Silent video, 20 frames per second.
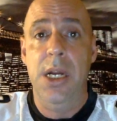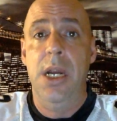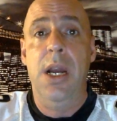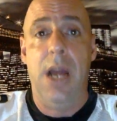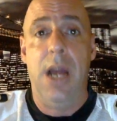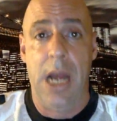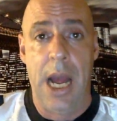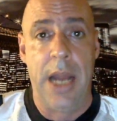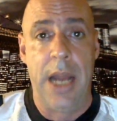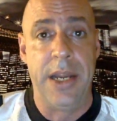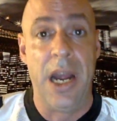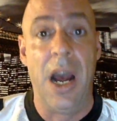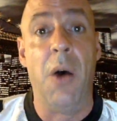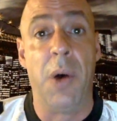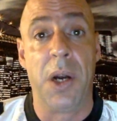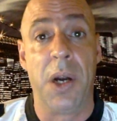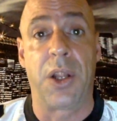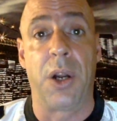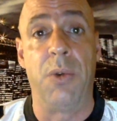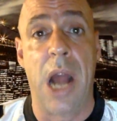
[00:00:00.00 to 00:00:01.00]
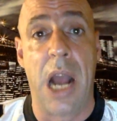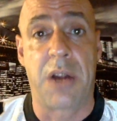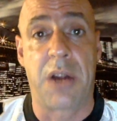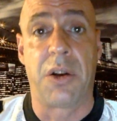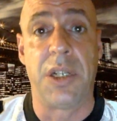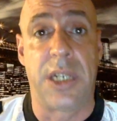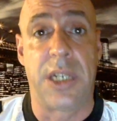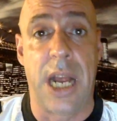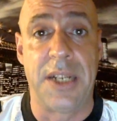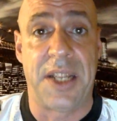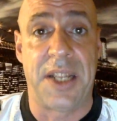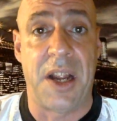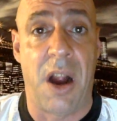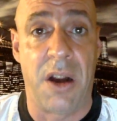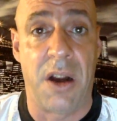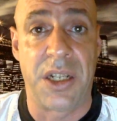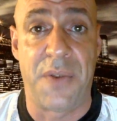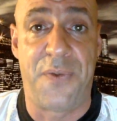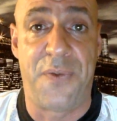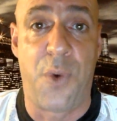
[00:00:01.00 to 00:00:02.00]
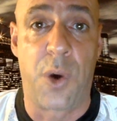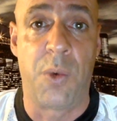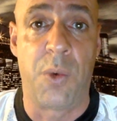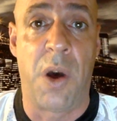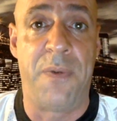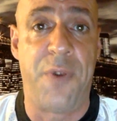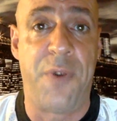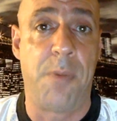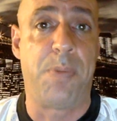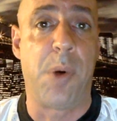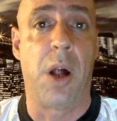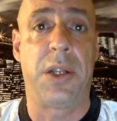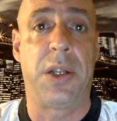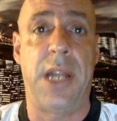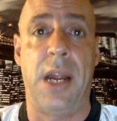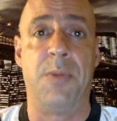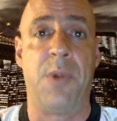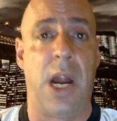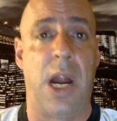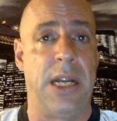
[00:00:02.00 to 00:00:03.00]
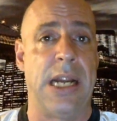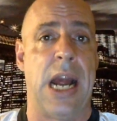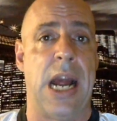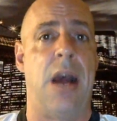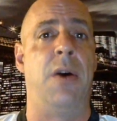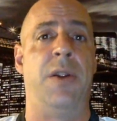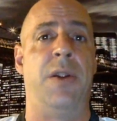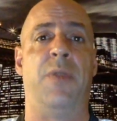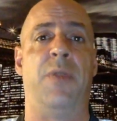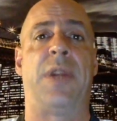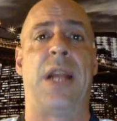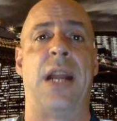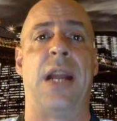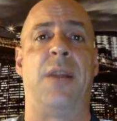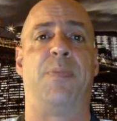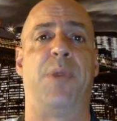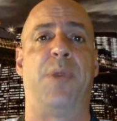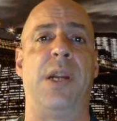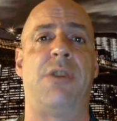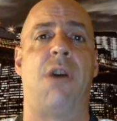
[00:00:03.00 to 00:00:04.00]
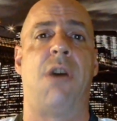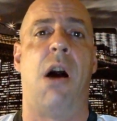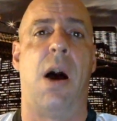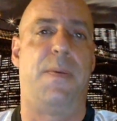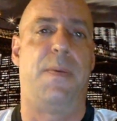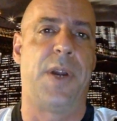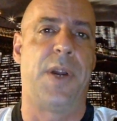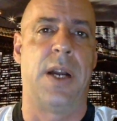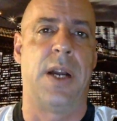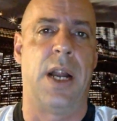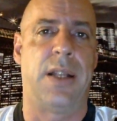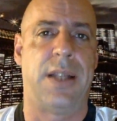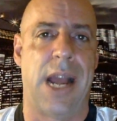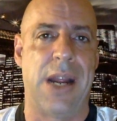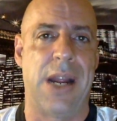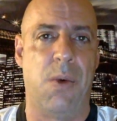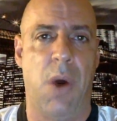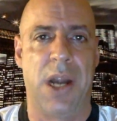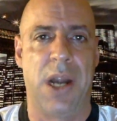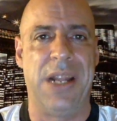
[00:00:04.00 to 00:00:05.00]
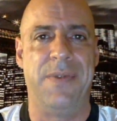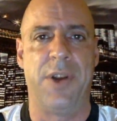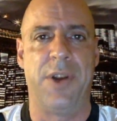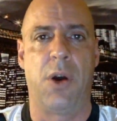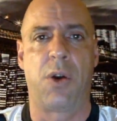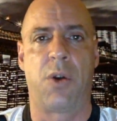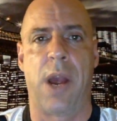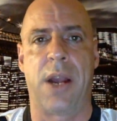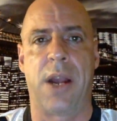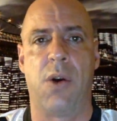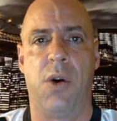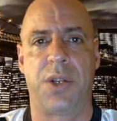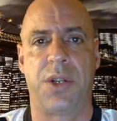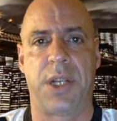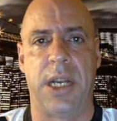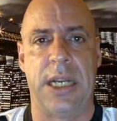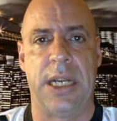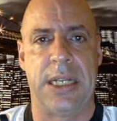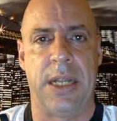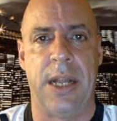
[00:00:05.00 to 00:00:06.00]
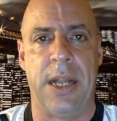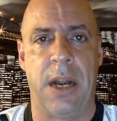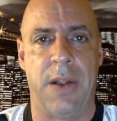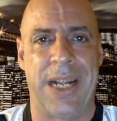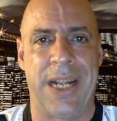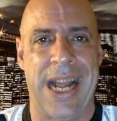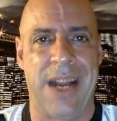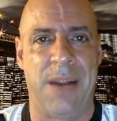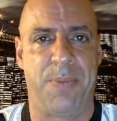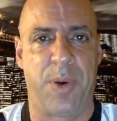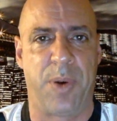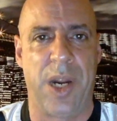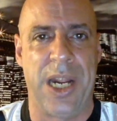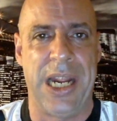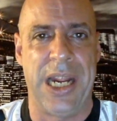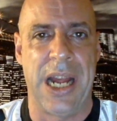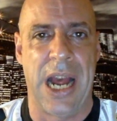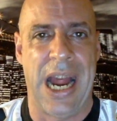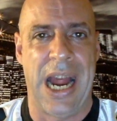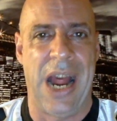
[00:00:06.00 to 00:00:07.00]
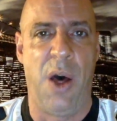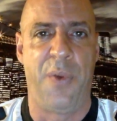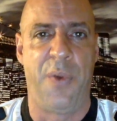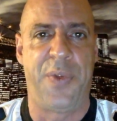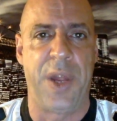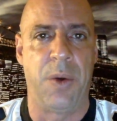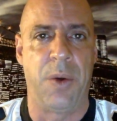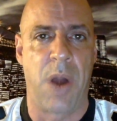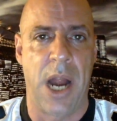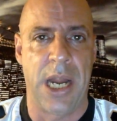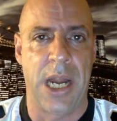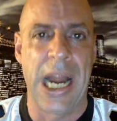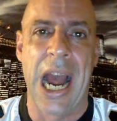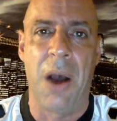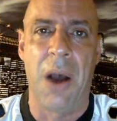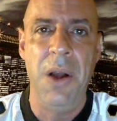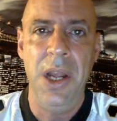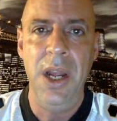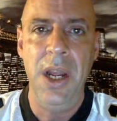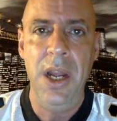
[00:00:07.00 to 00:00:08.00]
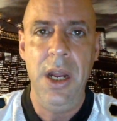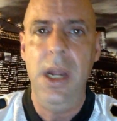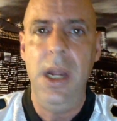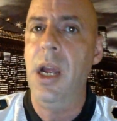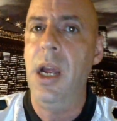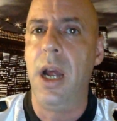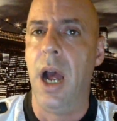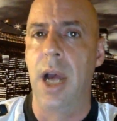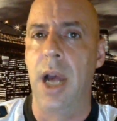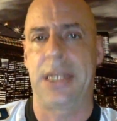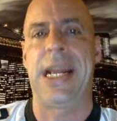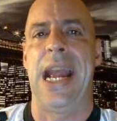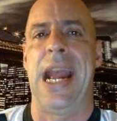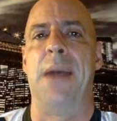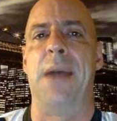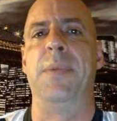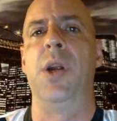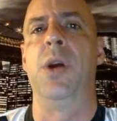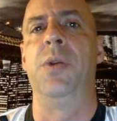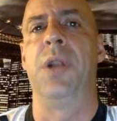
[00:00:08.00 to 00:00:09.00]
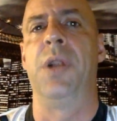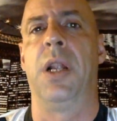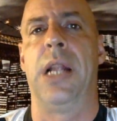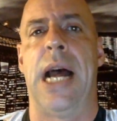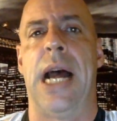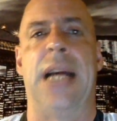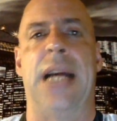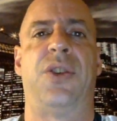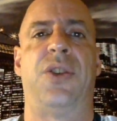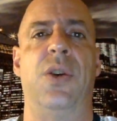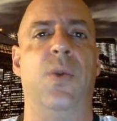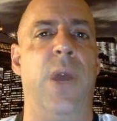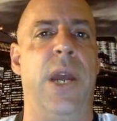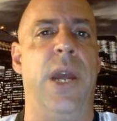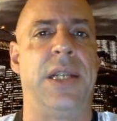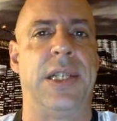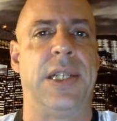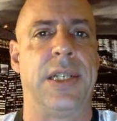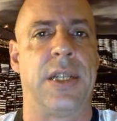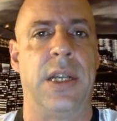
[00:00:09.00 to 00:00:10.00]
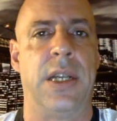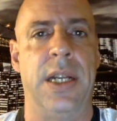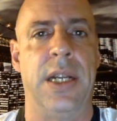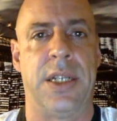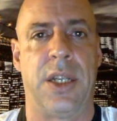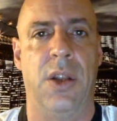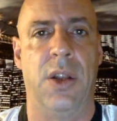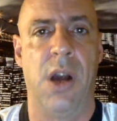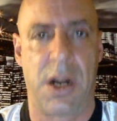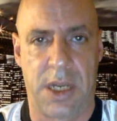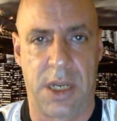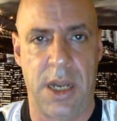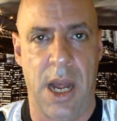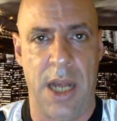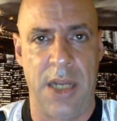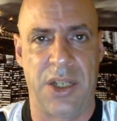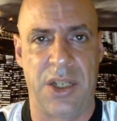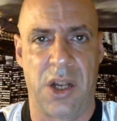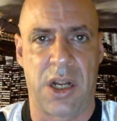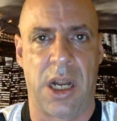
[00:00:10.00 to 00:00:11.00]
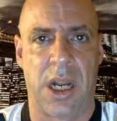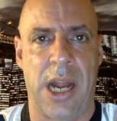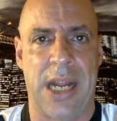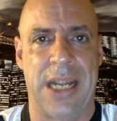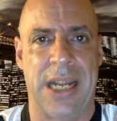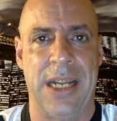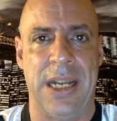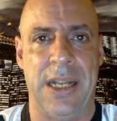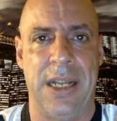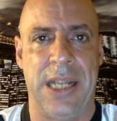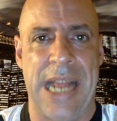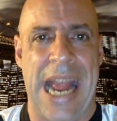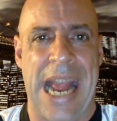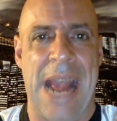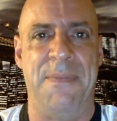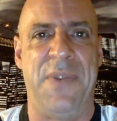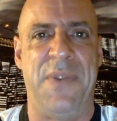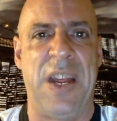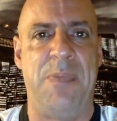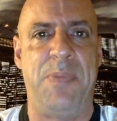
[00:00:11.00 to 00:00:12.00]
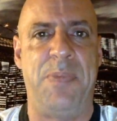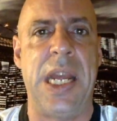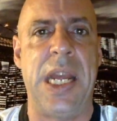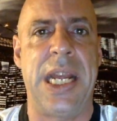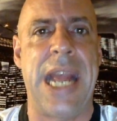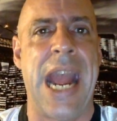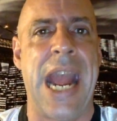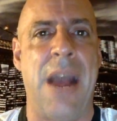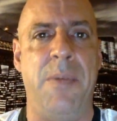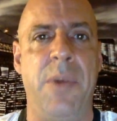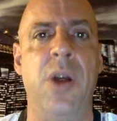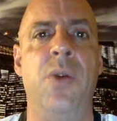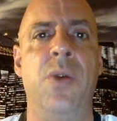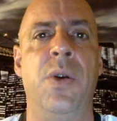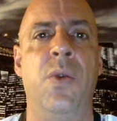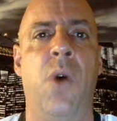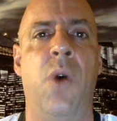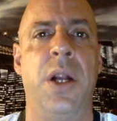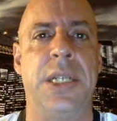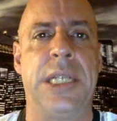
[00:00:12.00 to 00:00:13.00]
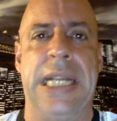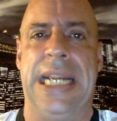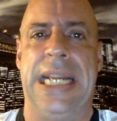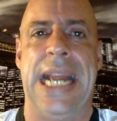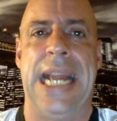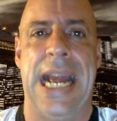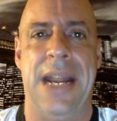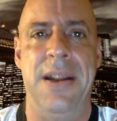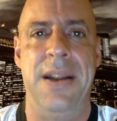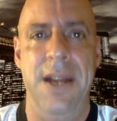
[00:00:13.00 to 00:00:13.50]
And what the record says they are is a 4-1 football team right now, and they're getting pretty confident. I'll tell you what, even though Greg Olsen is in there, they're getting pretty healthy right now. Cam Newton the last 2 weeks he's looking like the MVP Cam Newton once again.